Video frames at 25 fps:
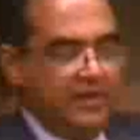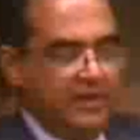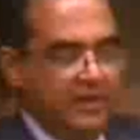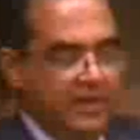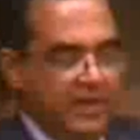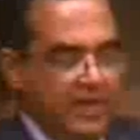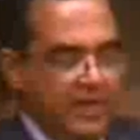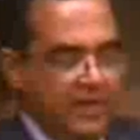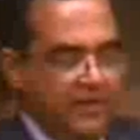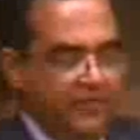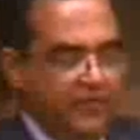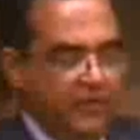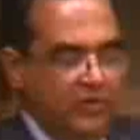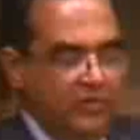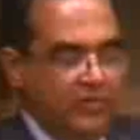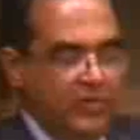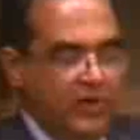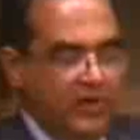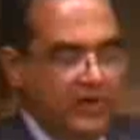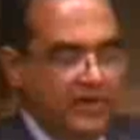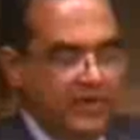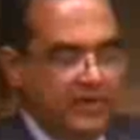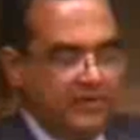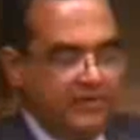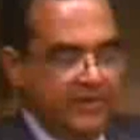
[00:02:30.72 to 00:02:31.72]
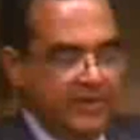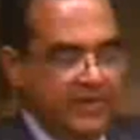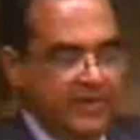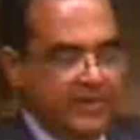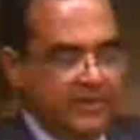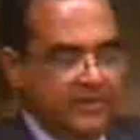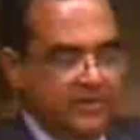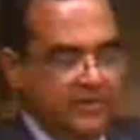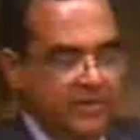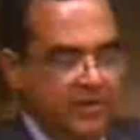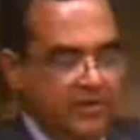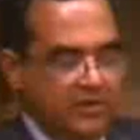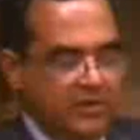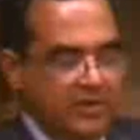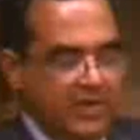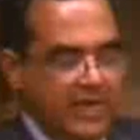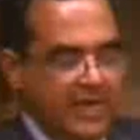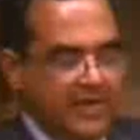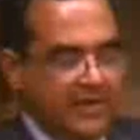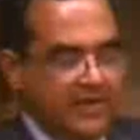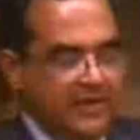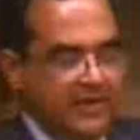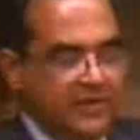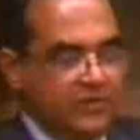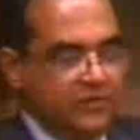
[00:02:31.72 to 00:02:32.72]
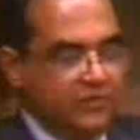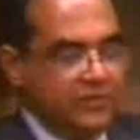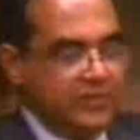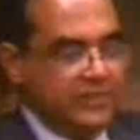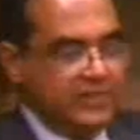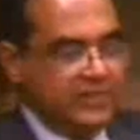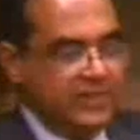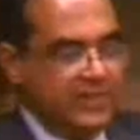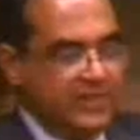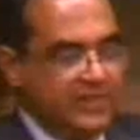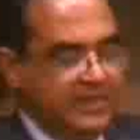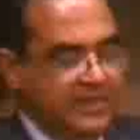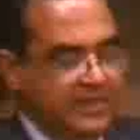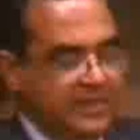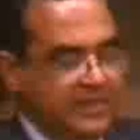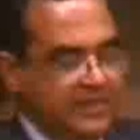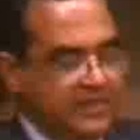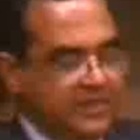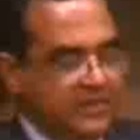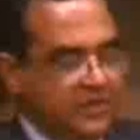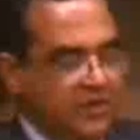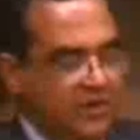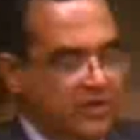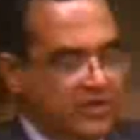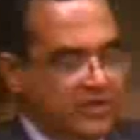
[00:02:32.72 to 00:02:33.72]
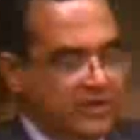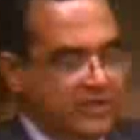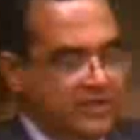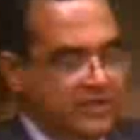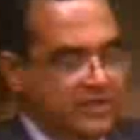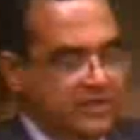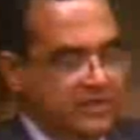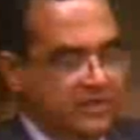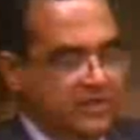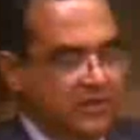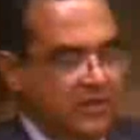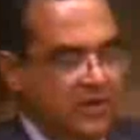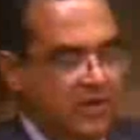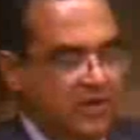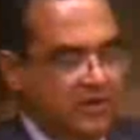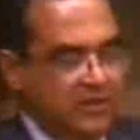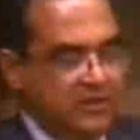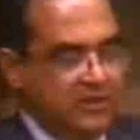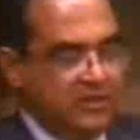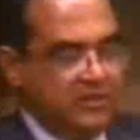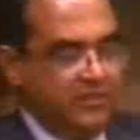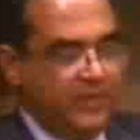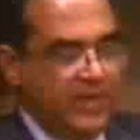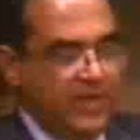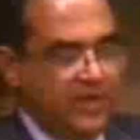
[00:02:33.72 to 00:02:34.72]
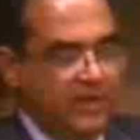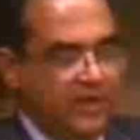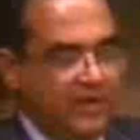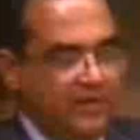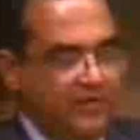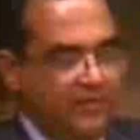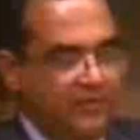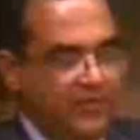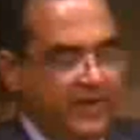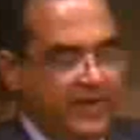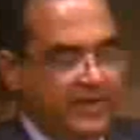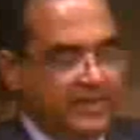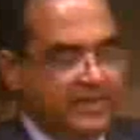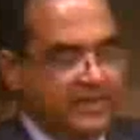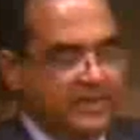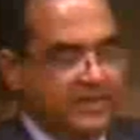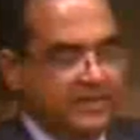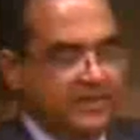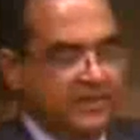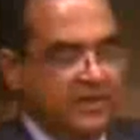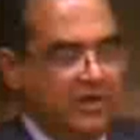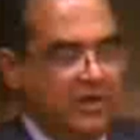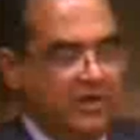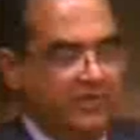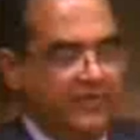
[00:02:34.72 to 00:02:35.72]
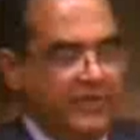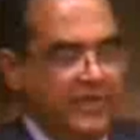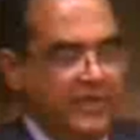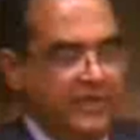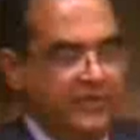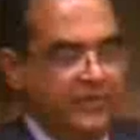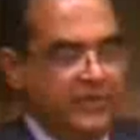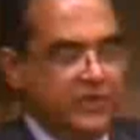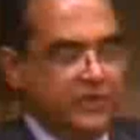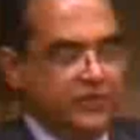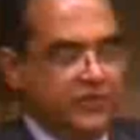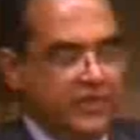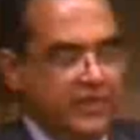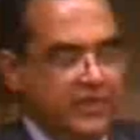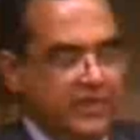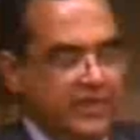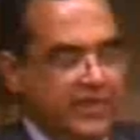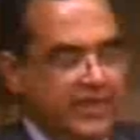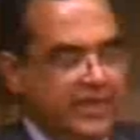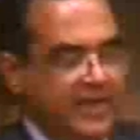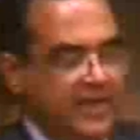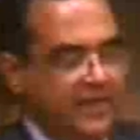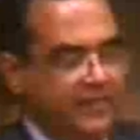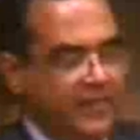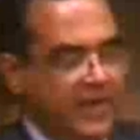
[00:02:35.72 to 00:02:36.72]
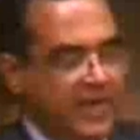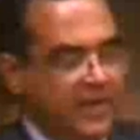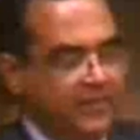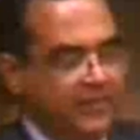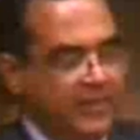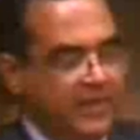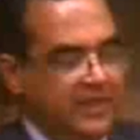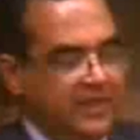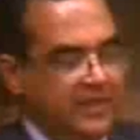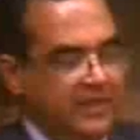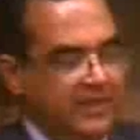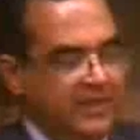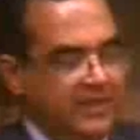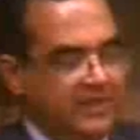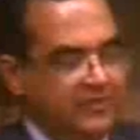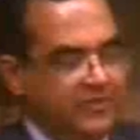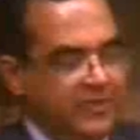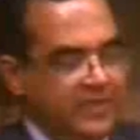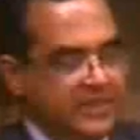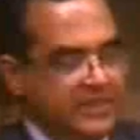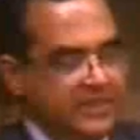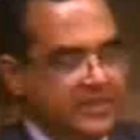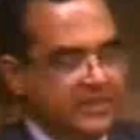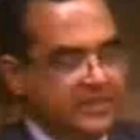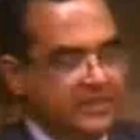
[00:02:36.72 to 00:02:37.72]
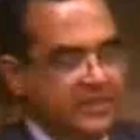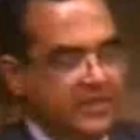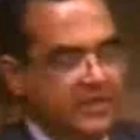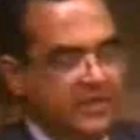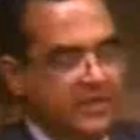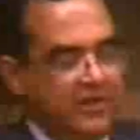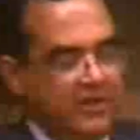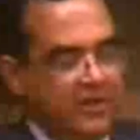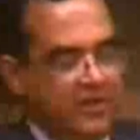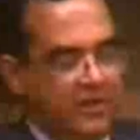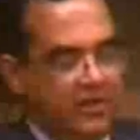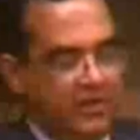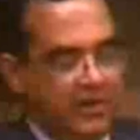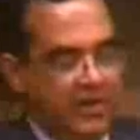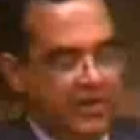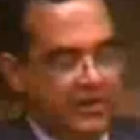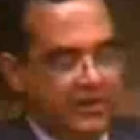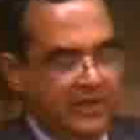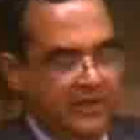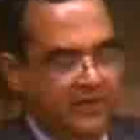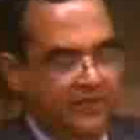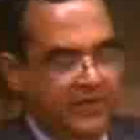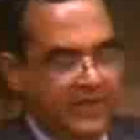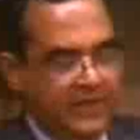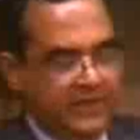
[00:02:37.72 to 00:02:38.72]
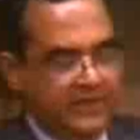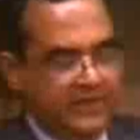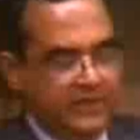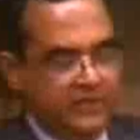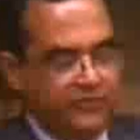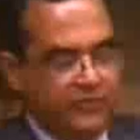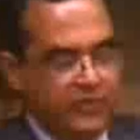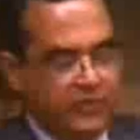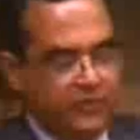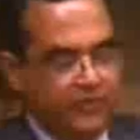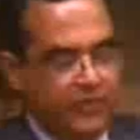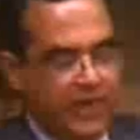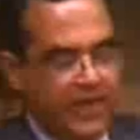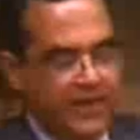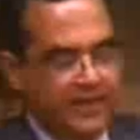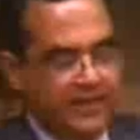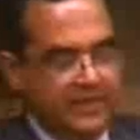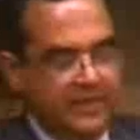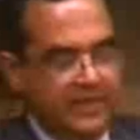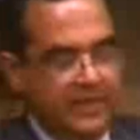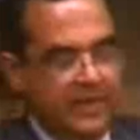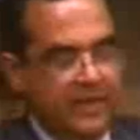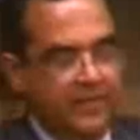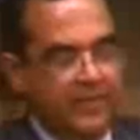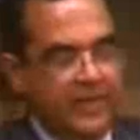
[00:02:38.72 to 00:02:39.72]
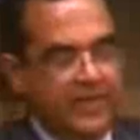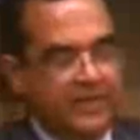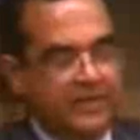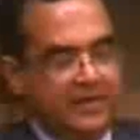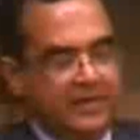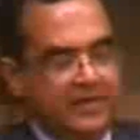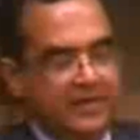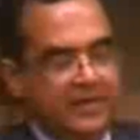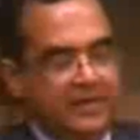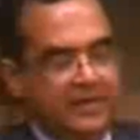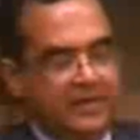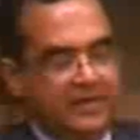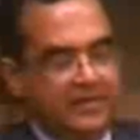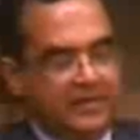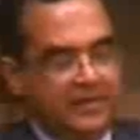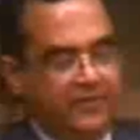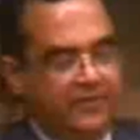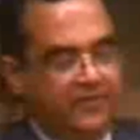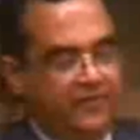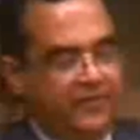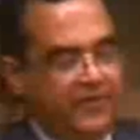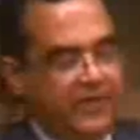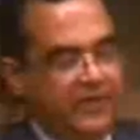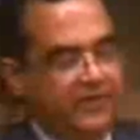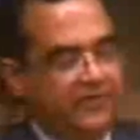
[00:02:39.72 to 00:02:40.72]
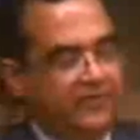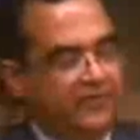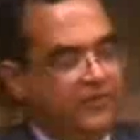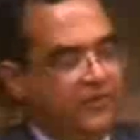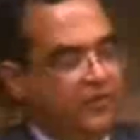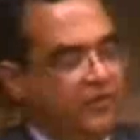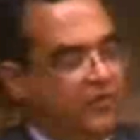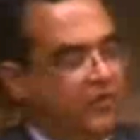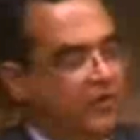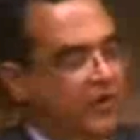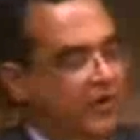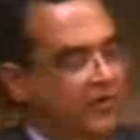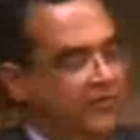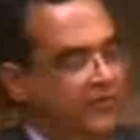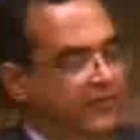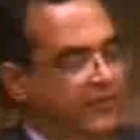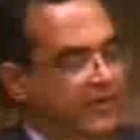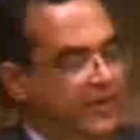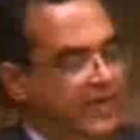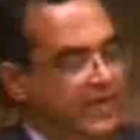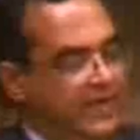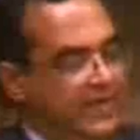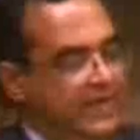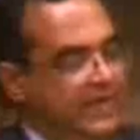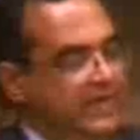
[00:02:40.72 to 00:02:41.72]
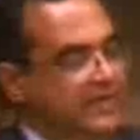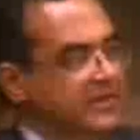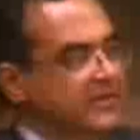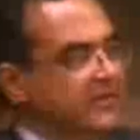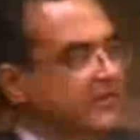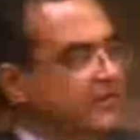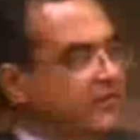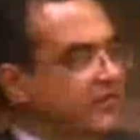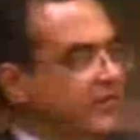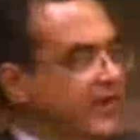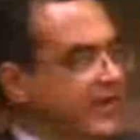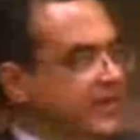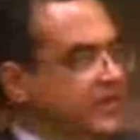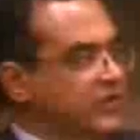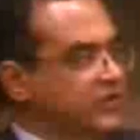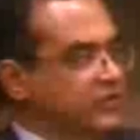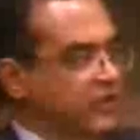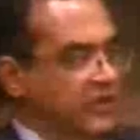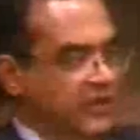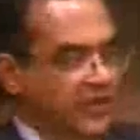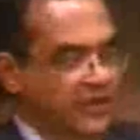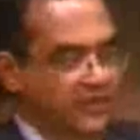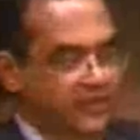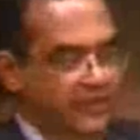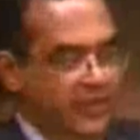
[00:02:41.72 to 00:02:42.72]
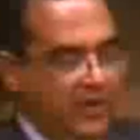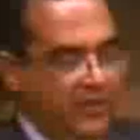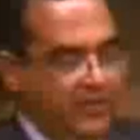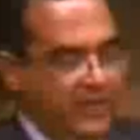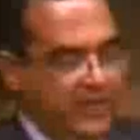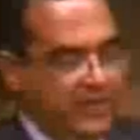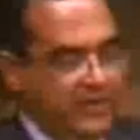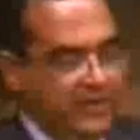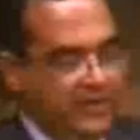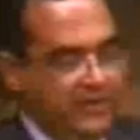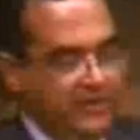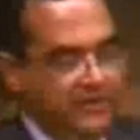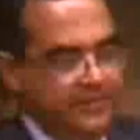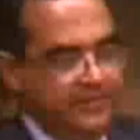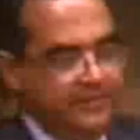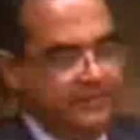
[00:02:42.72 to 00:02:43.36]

Careful monitoring is not likely to result in distortions caused by conflicts of individual and departmental interest or other factors which might inhibit the free flow of clear factual information.